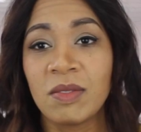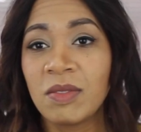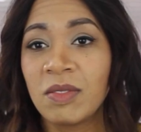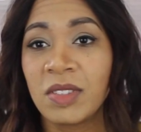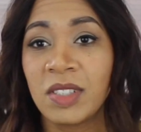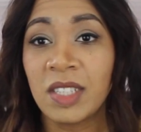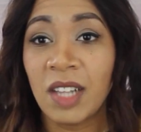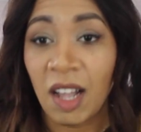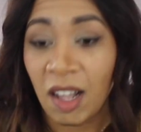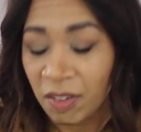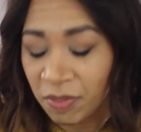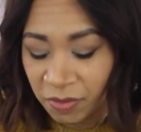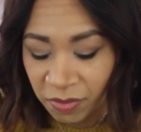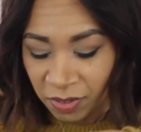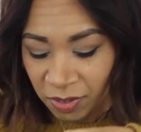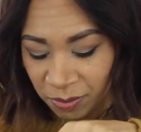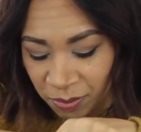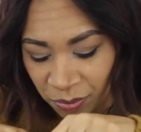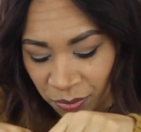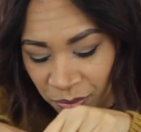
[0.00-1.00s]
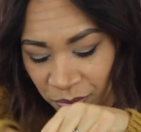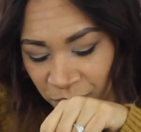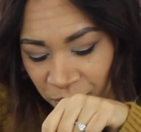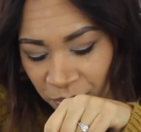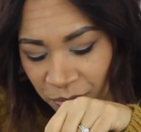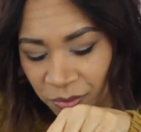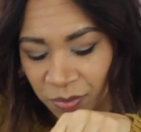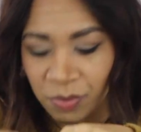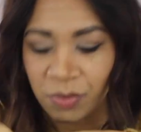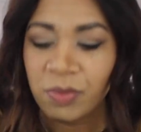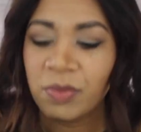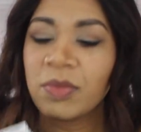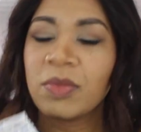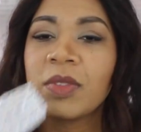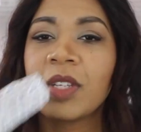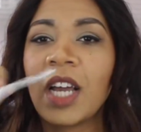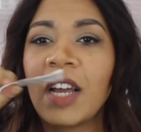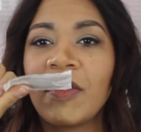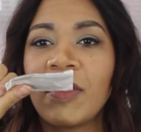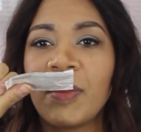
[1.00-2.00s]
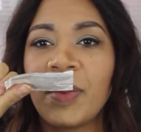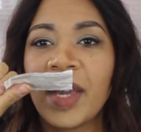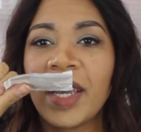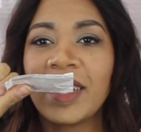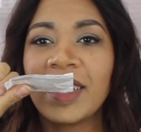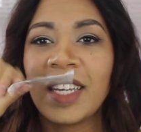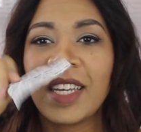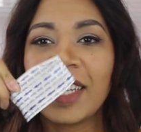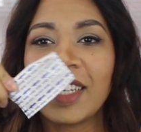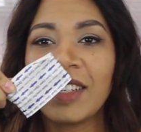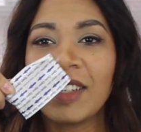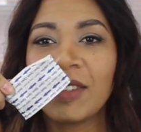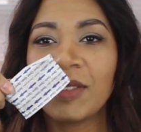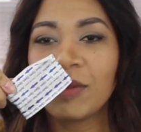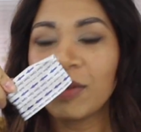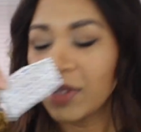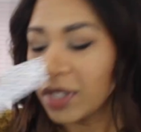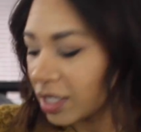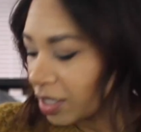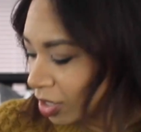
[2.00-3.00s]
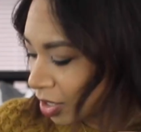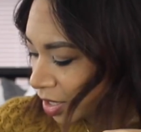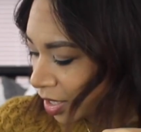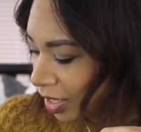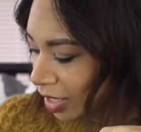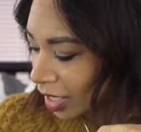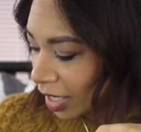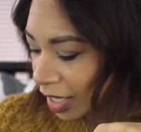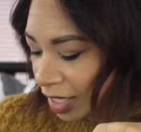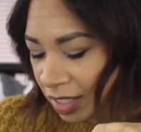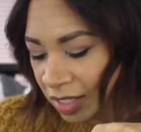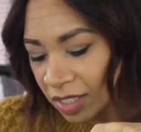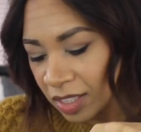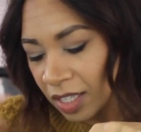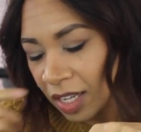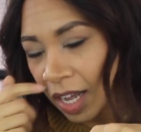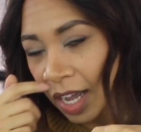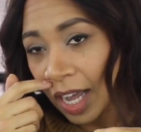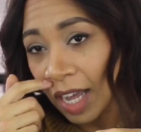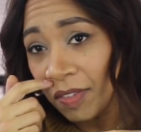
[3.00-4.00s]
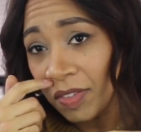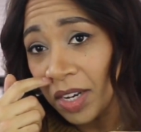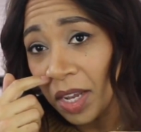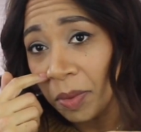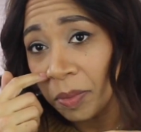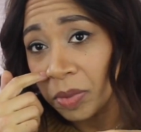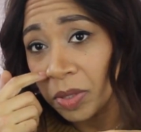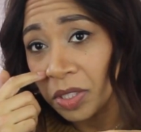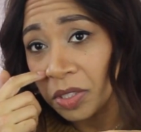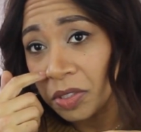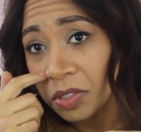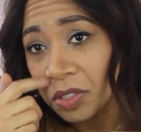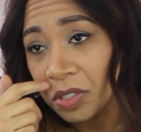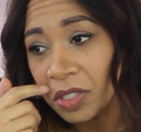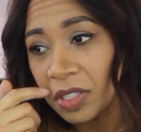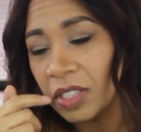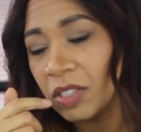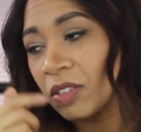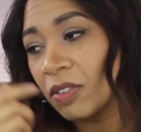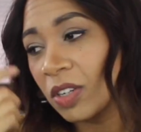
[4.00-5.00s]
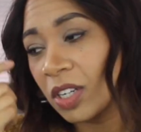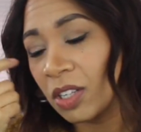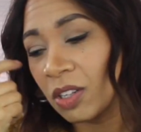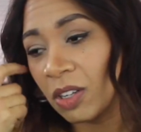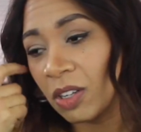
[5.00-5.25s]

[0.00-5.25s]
stuff. I have a Band-Aid just in case. I haven't had blisters in a really